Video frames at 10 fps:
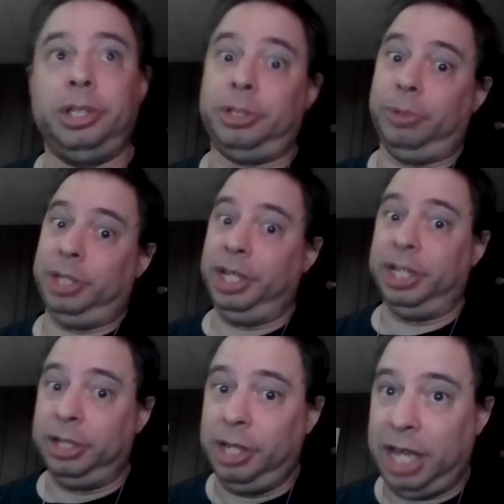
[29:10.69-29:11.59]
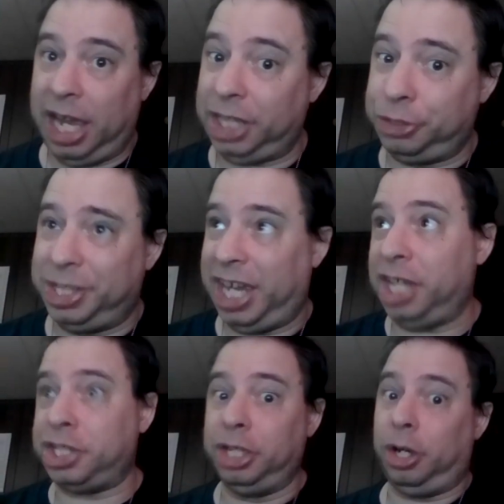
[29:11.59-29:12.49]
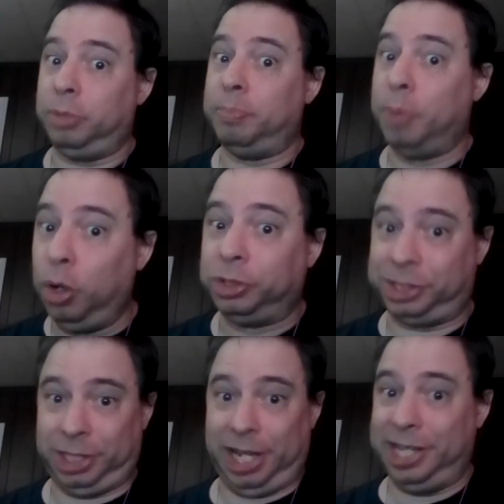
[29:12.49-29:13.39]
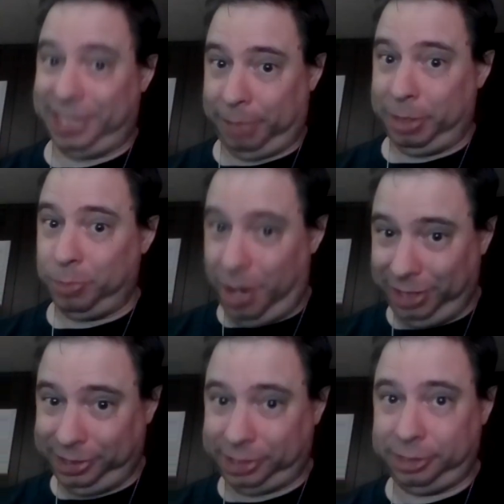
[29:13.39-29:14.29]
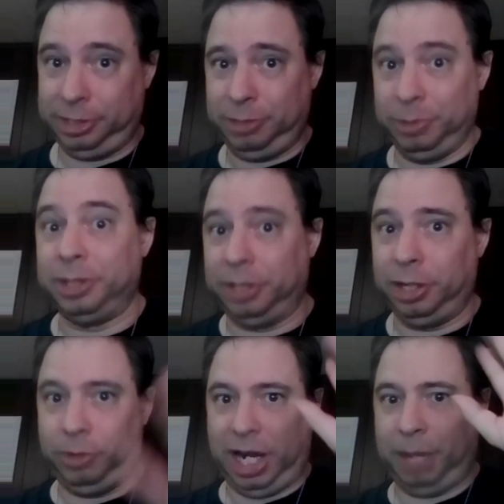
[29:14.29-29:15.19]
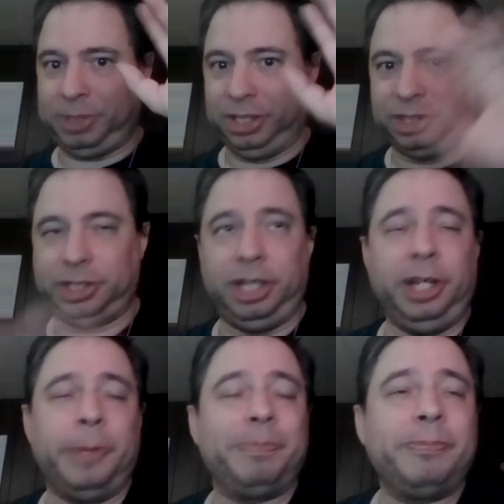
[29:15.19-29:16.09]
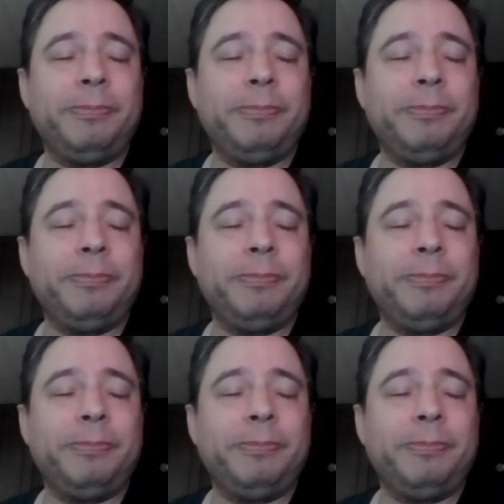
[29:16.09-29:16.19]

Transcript: So he can actually cash in on Moose anytime he wants with you know option C.